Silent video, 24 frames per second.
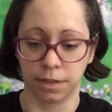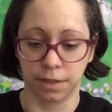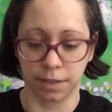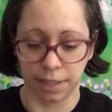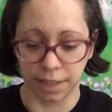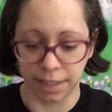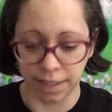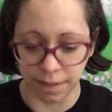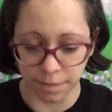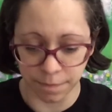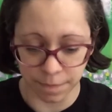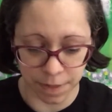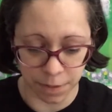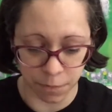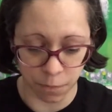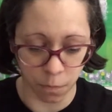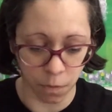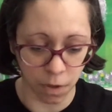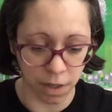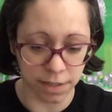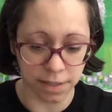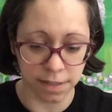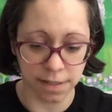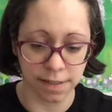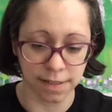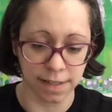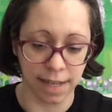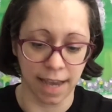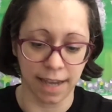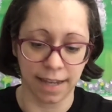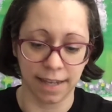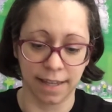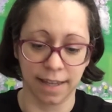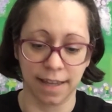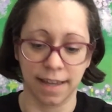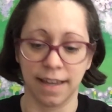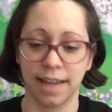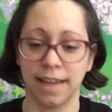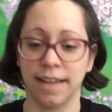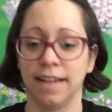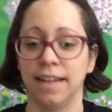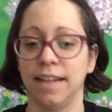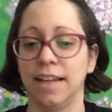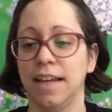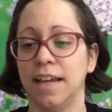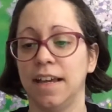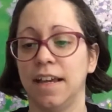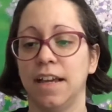Give me 1 second.
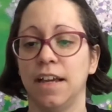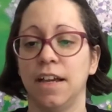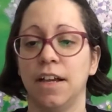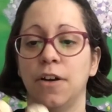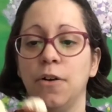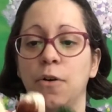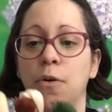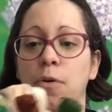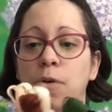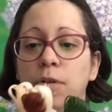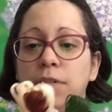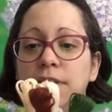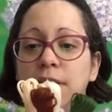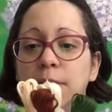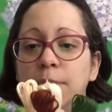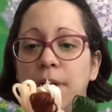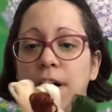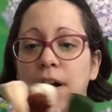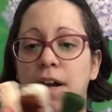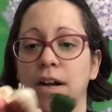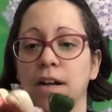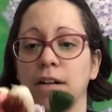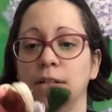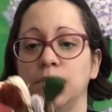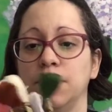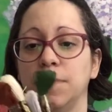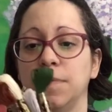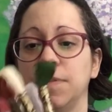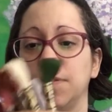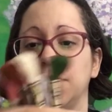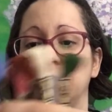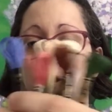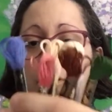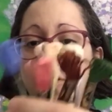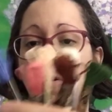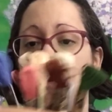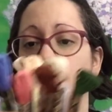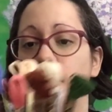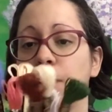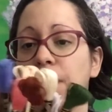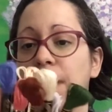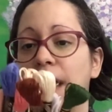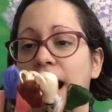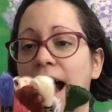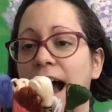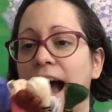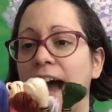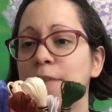Hold them up. So
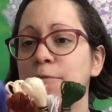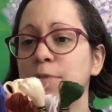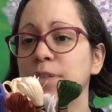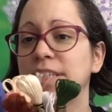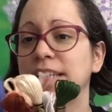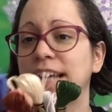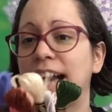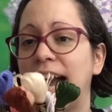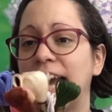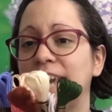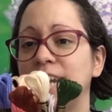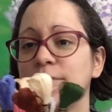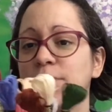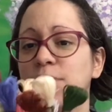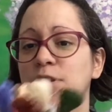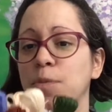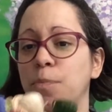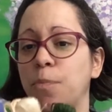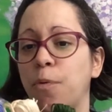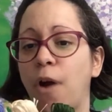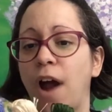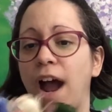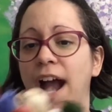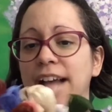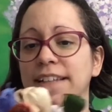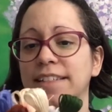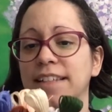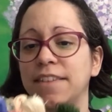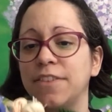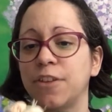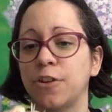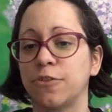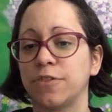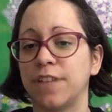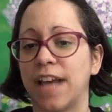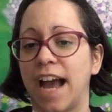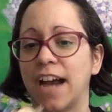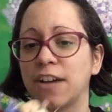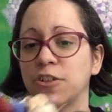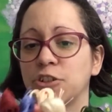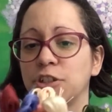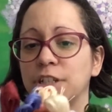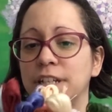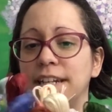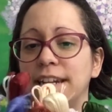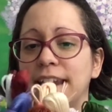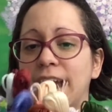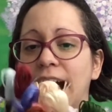I was kind of surprised that there's
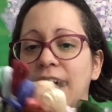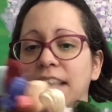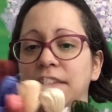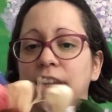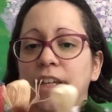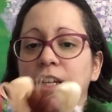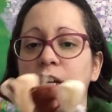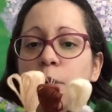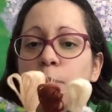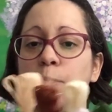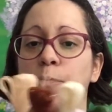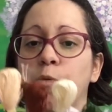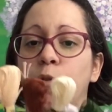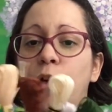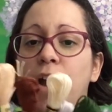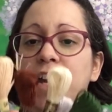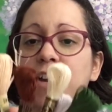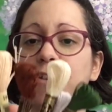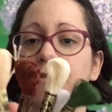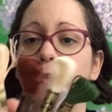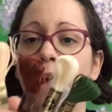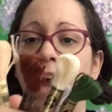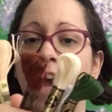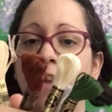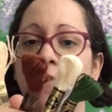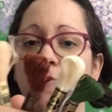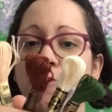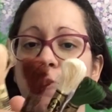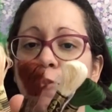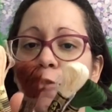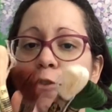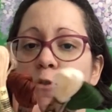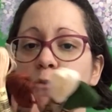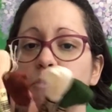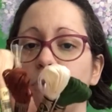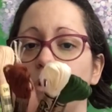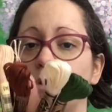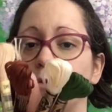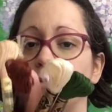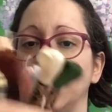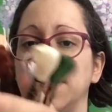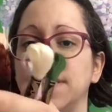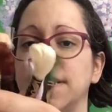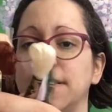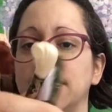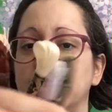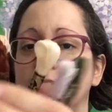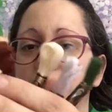actually not like a bright red for the
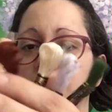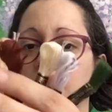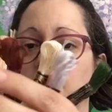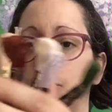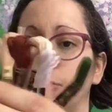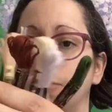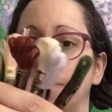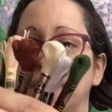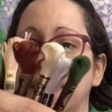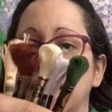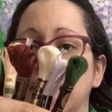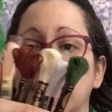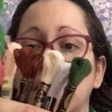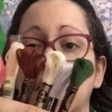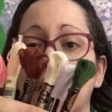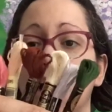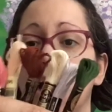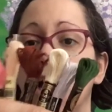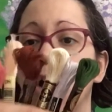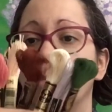roses and the queen.